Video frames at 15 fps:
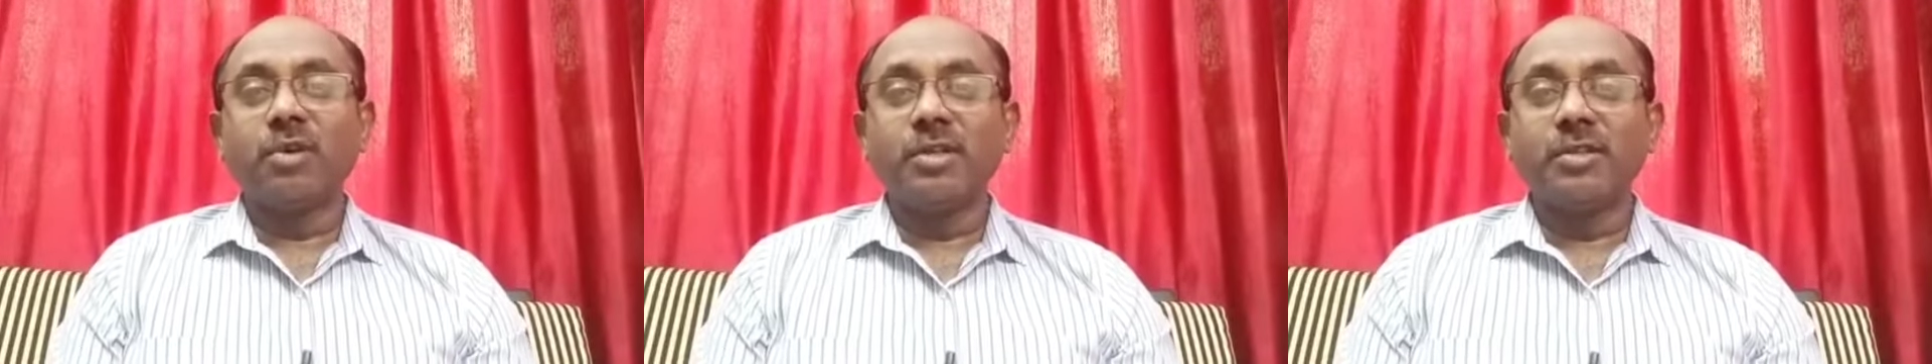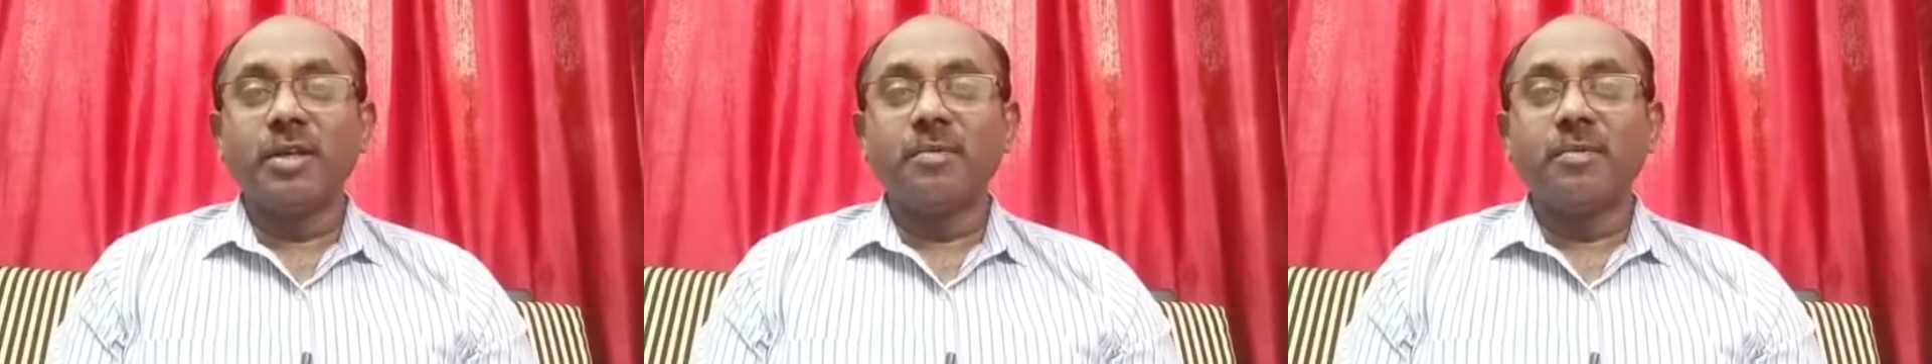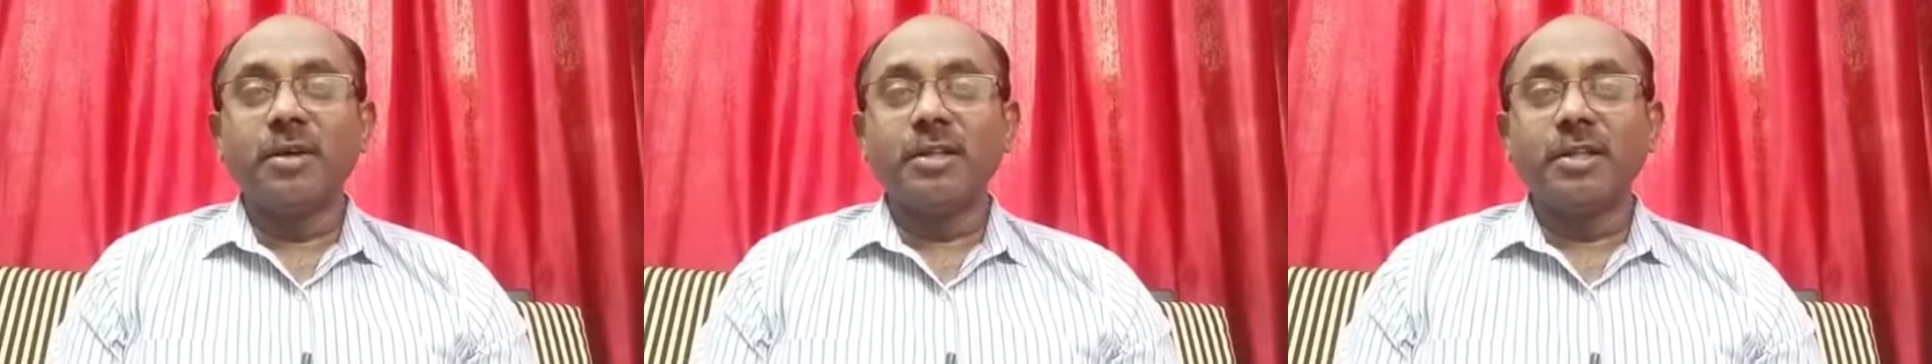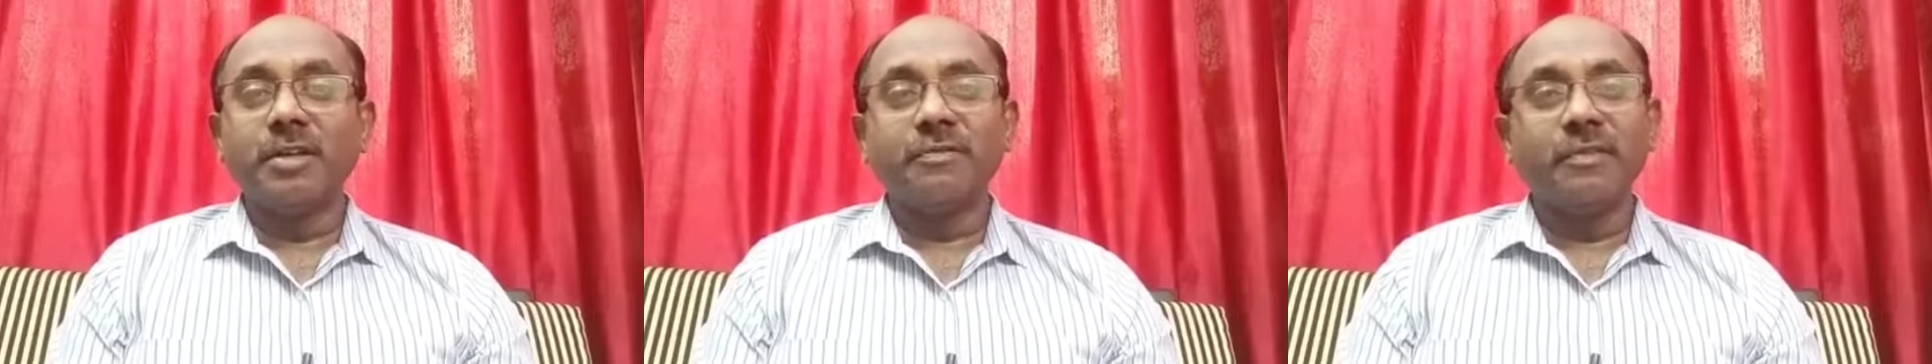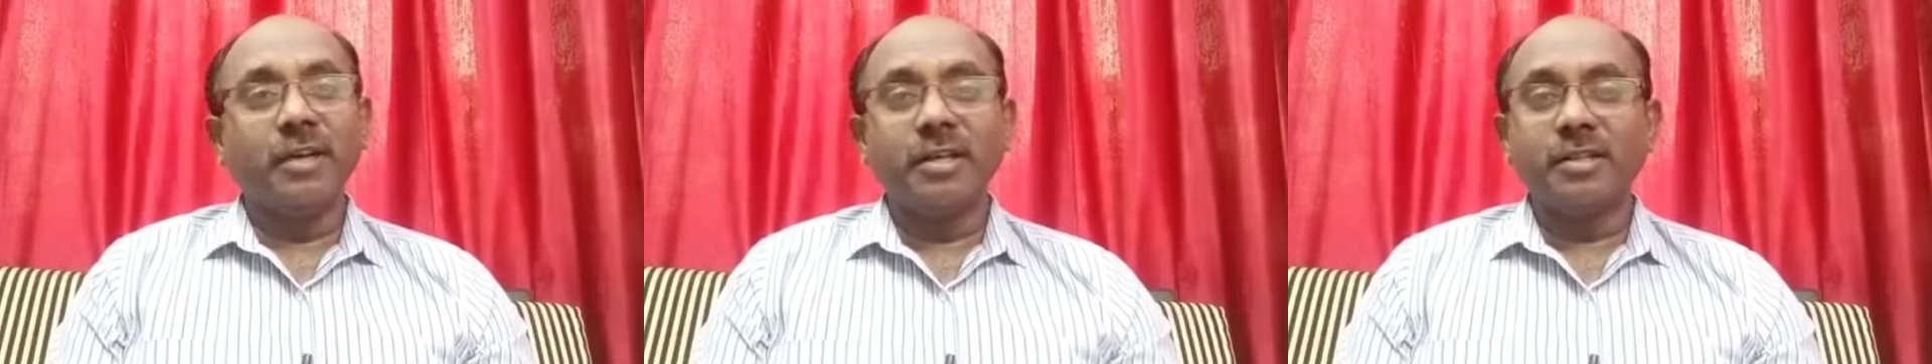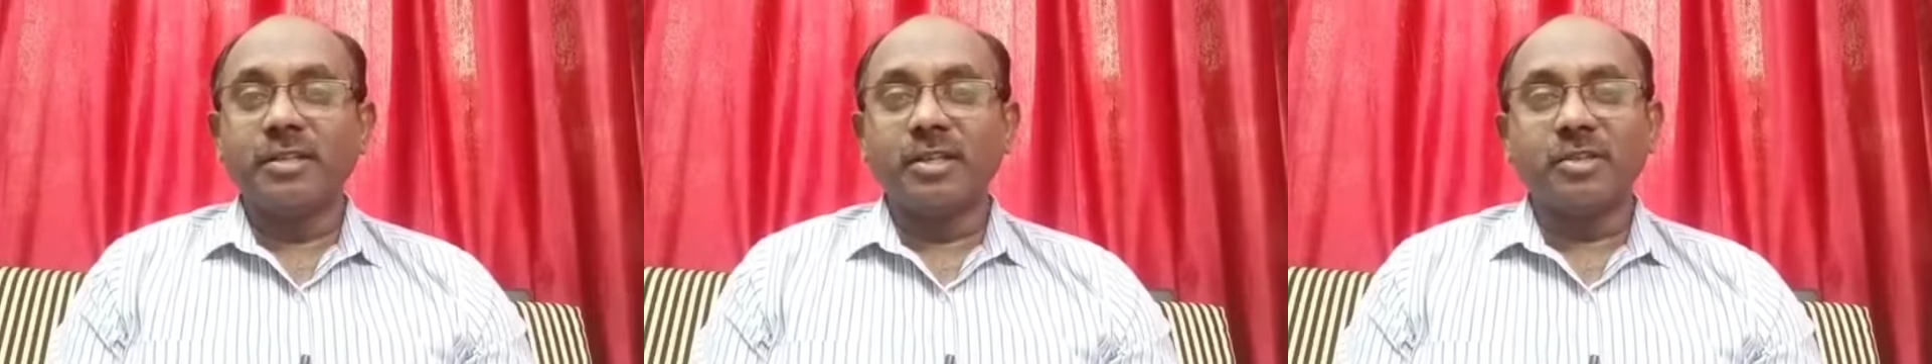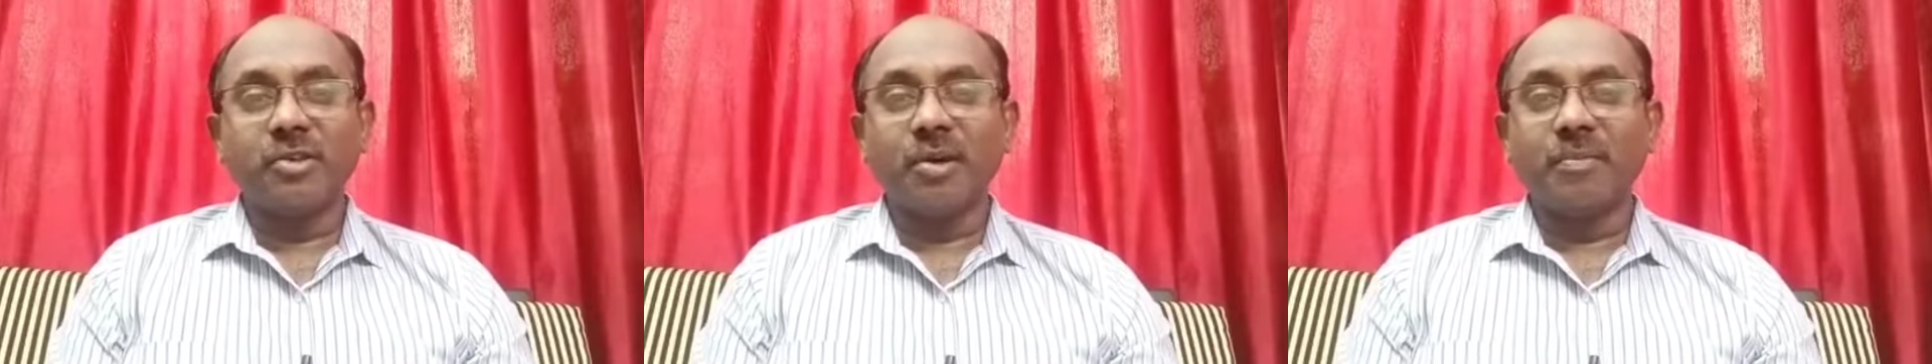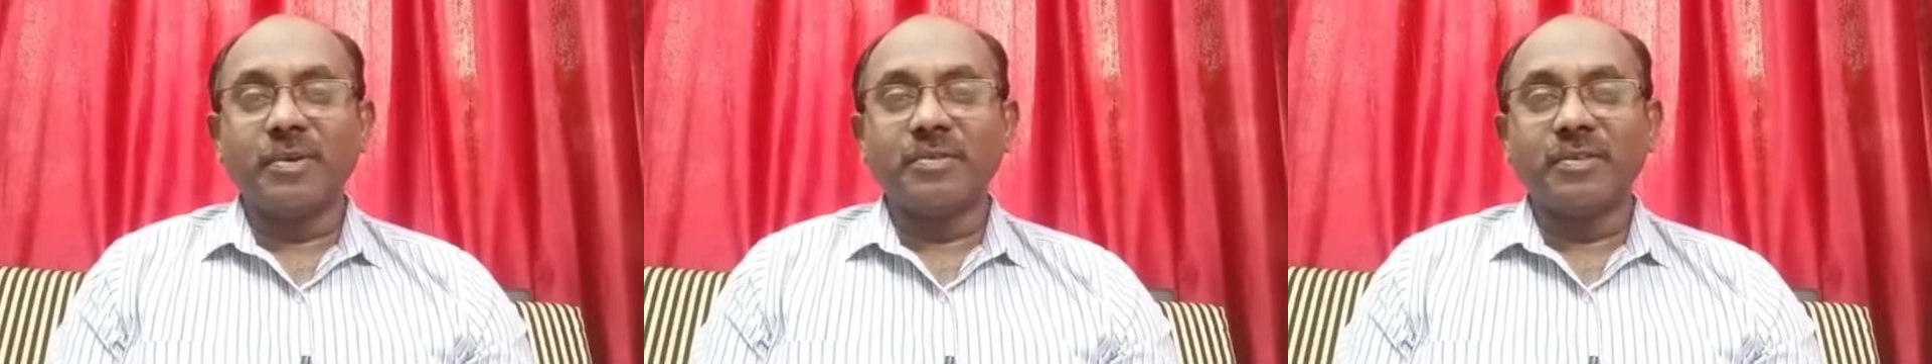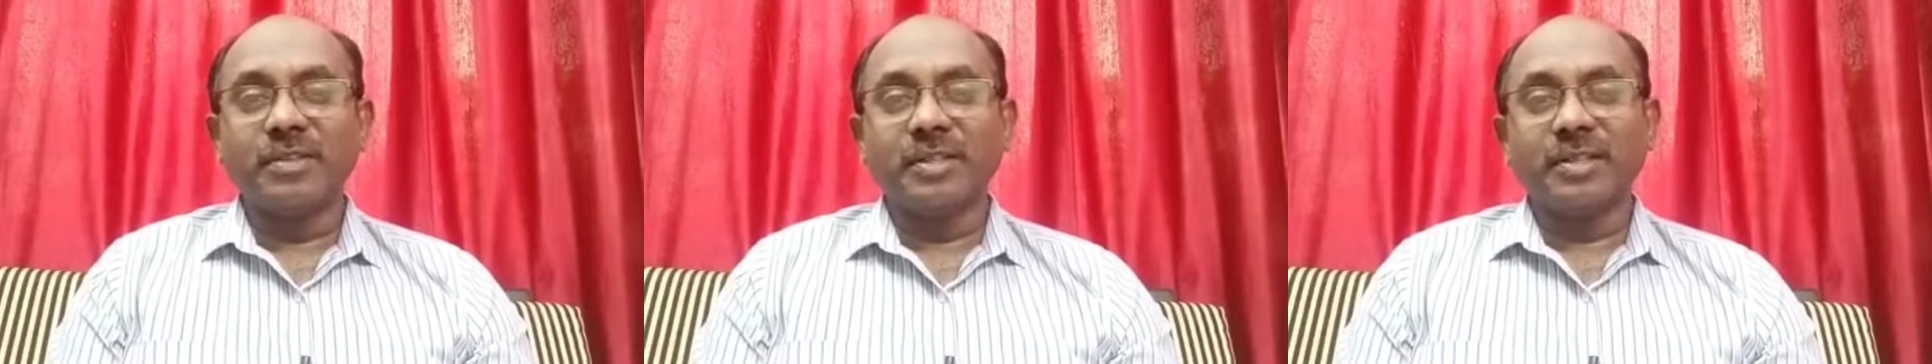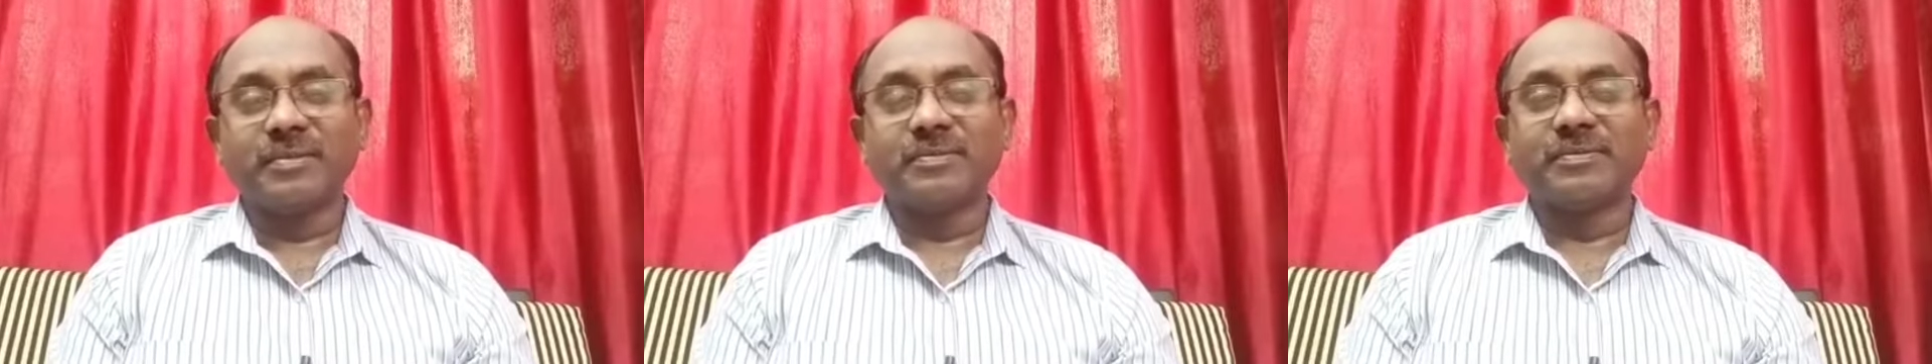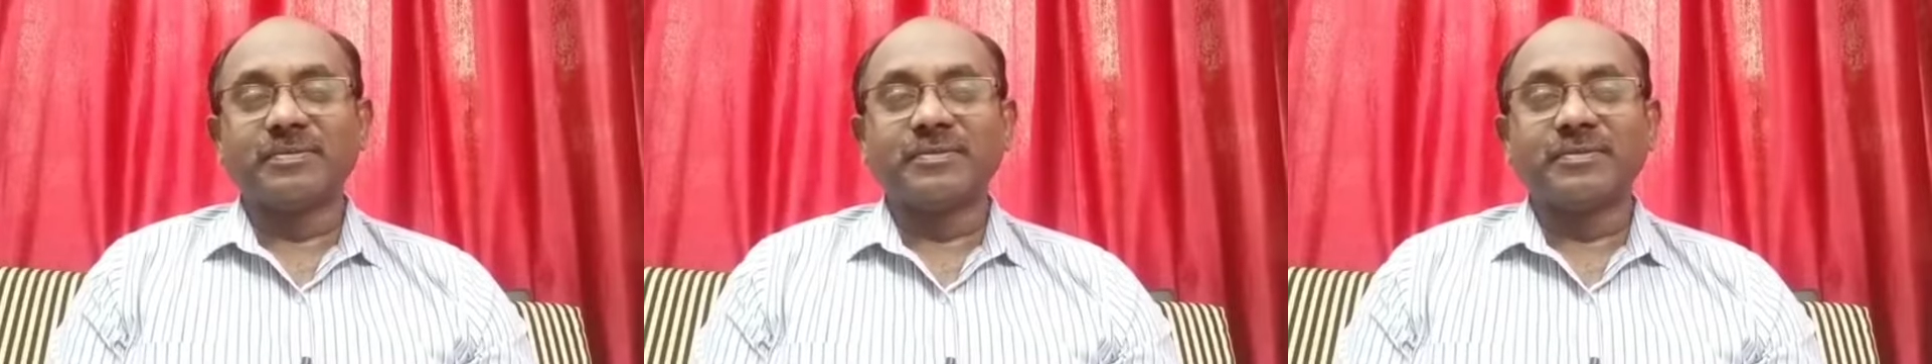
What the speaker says: once they burn their fingers, they stop everything.